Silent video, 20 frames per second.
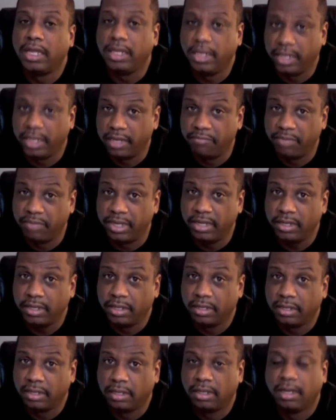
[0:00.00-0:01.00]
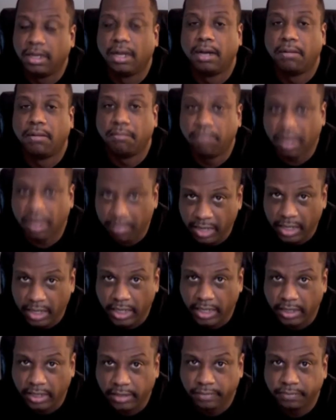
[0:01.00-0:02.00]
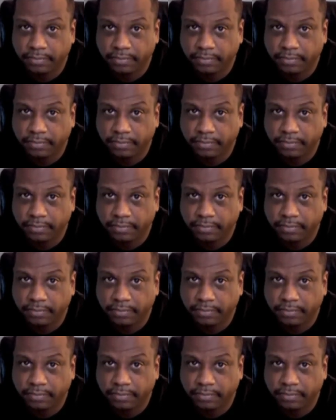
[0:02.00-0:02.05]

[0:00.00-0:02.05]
Give me my money.